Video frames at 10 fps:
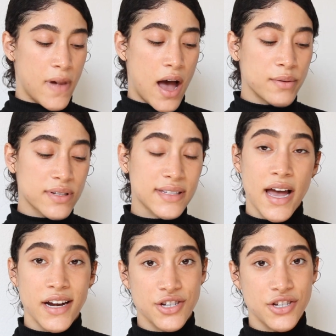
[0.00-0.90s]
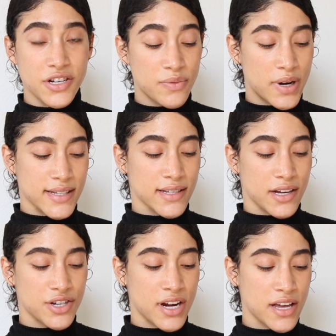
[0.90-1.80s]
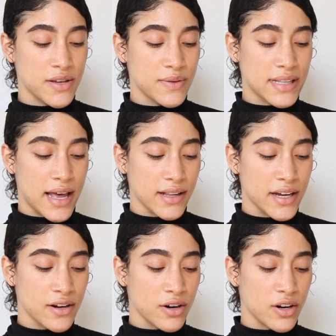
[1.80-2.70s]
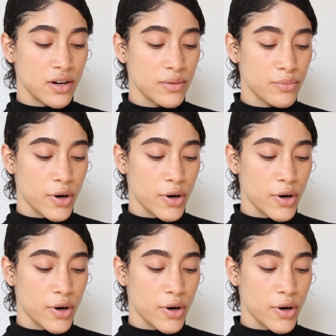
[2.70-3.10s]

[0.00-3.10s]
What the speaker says: I was kind of shook when I saw Jhené use the LA Girl